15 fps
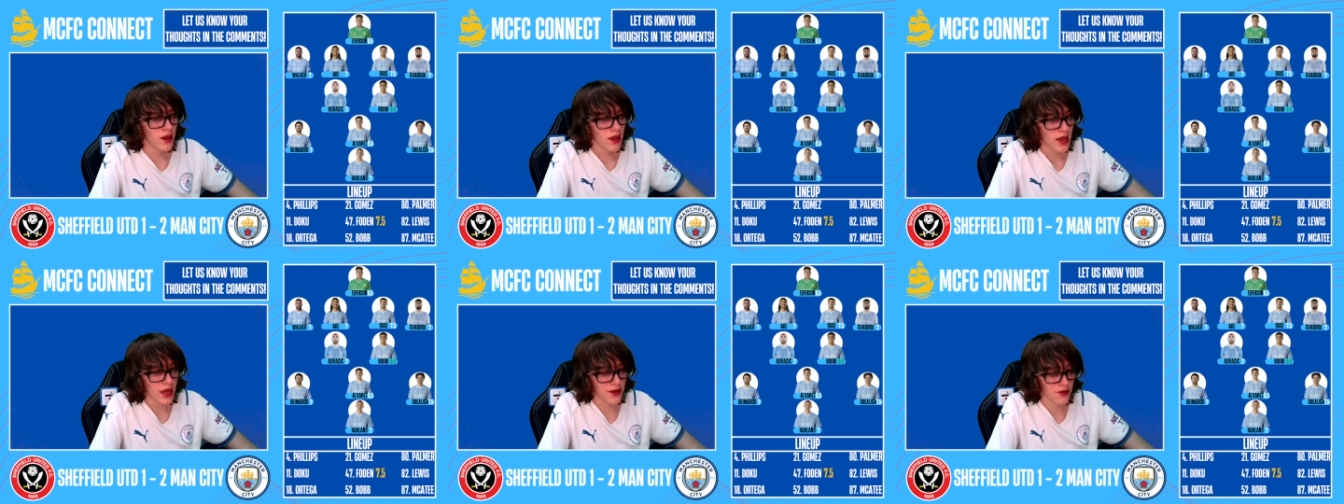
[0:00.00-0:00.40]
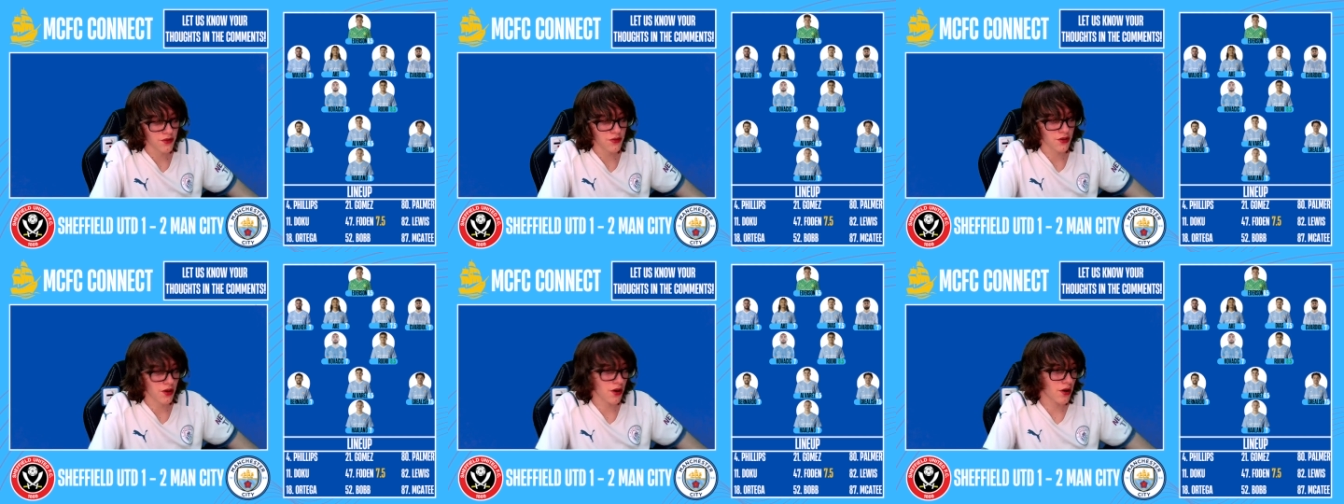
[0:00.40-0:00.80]
And
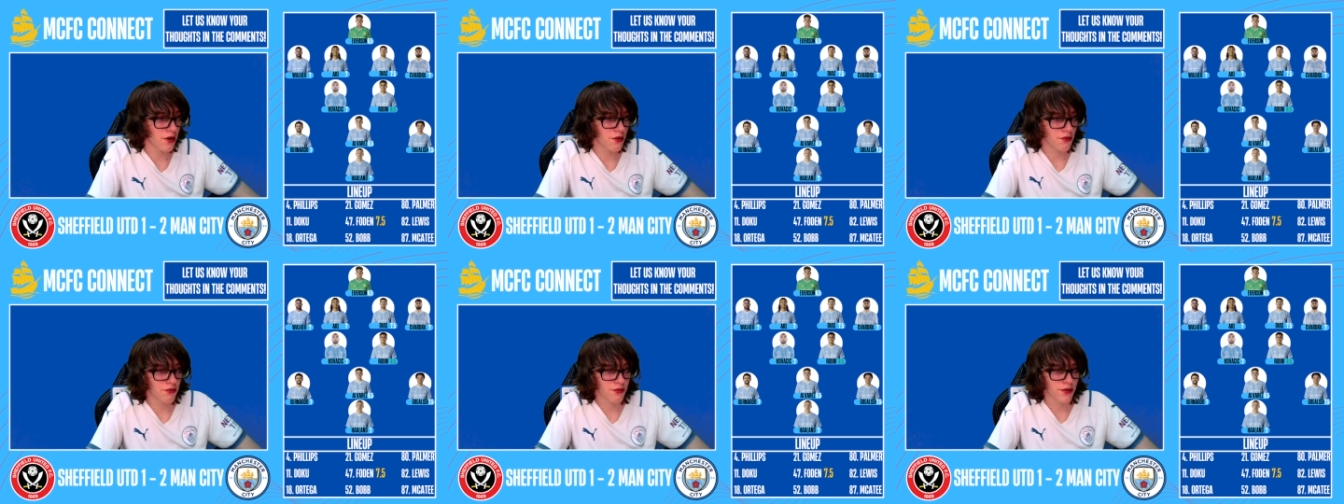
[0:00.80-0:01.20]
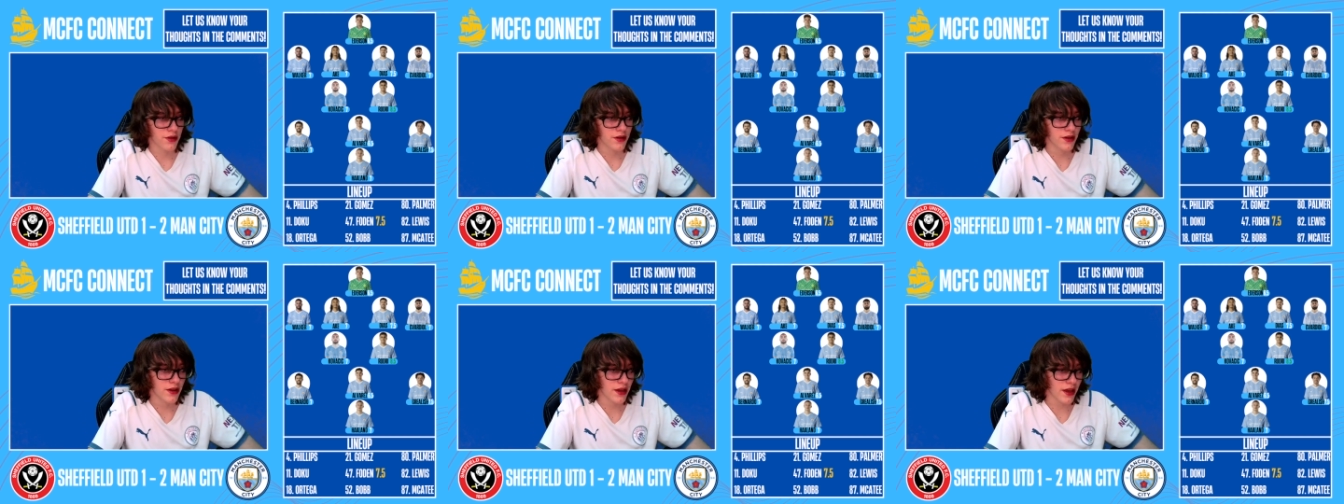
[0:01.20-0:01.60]
on the goal,
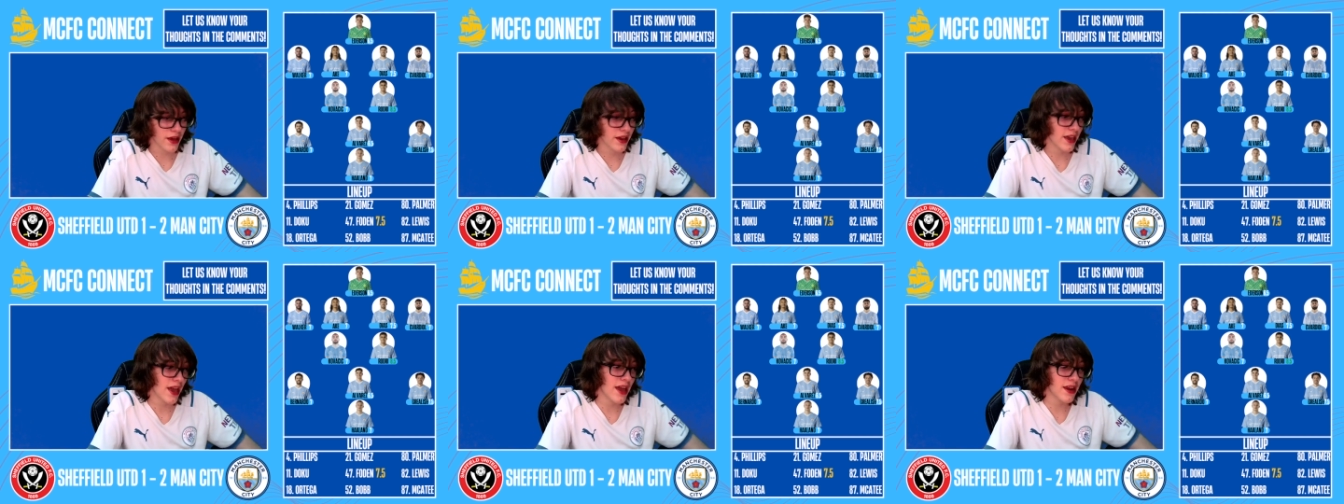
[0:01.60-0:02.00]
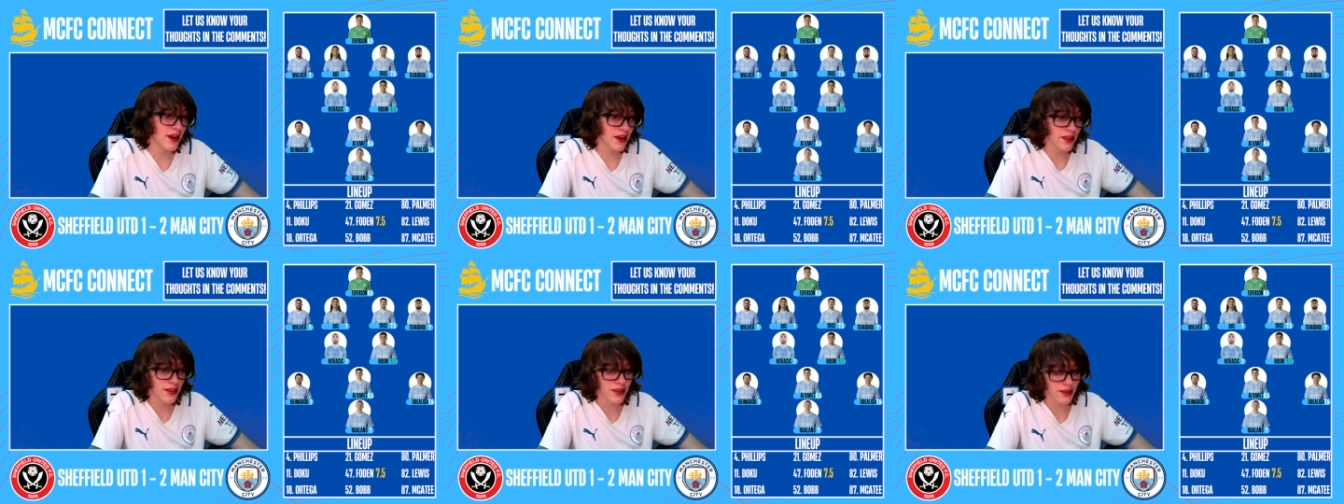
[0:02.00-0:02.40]
again,
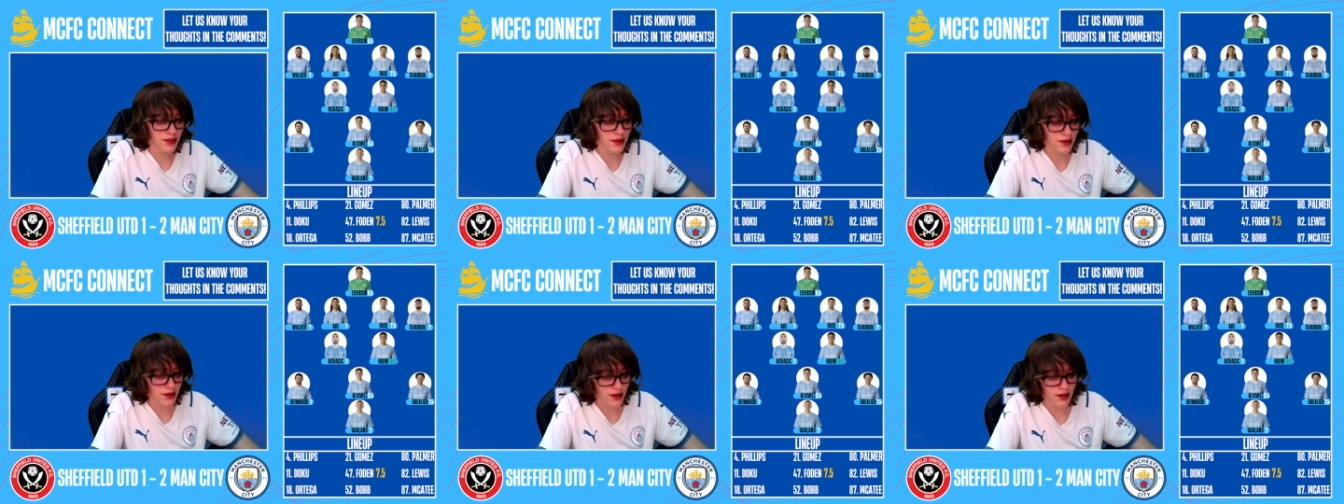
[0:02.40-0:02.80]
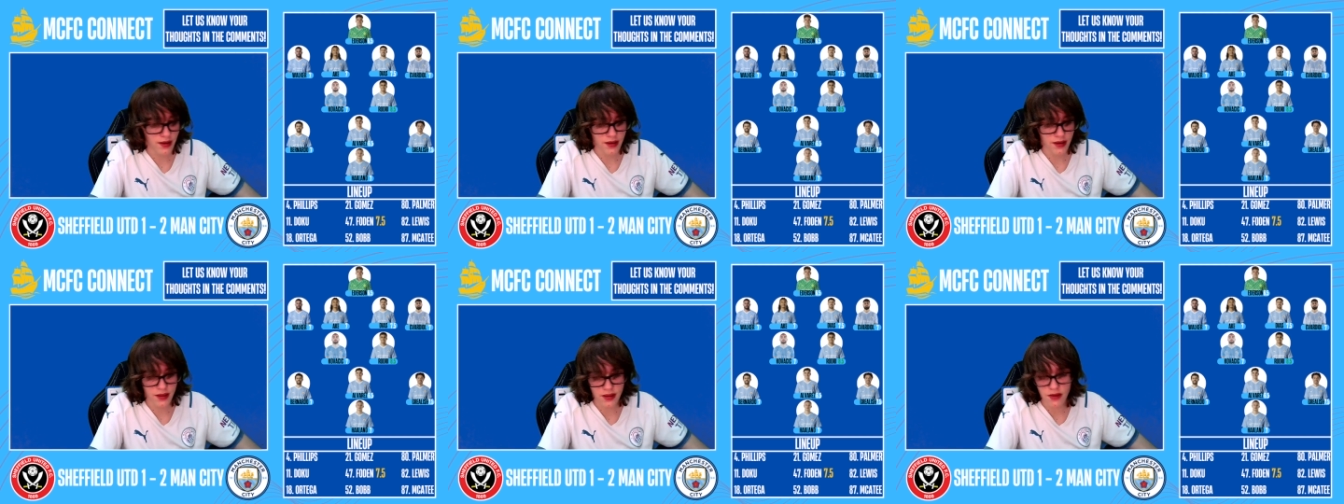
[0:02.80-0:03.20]
I
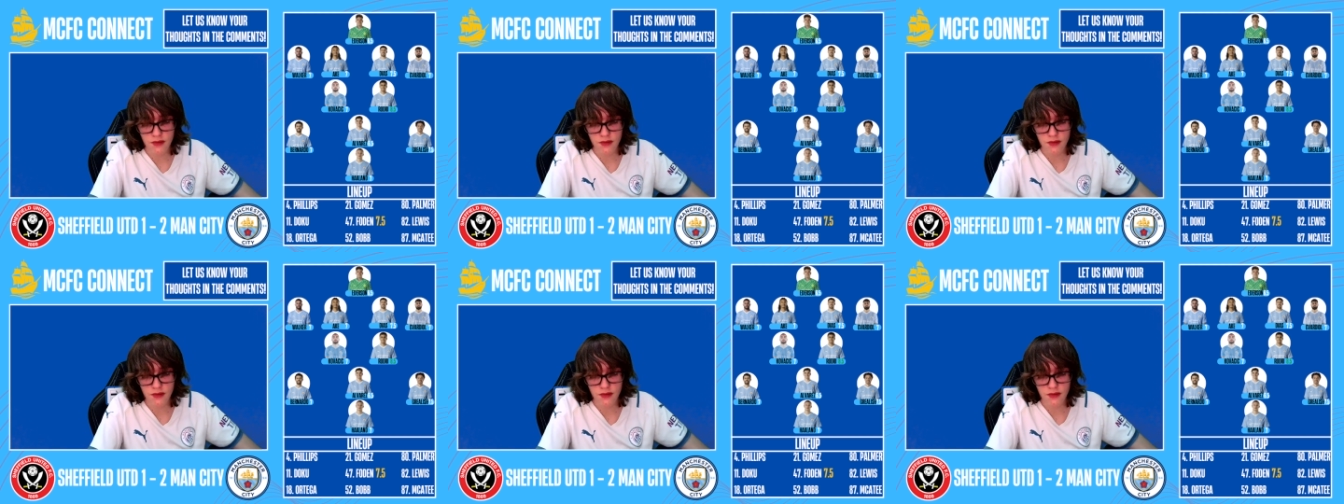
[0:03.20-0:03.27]
don't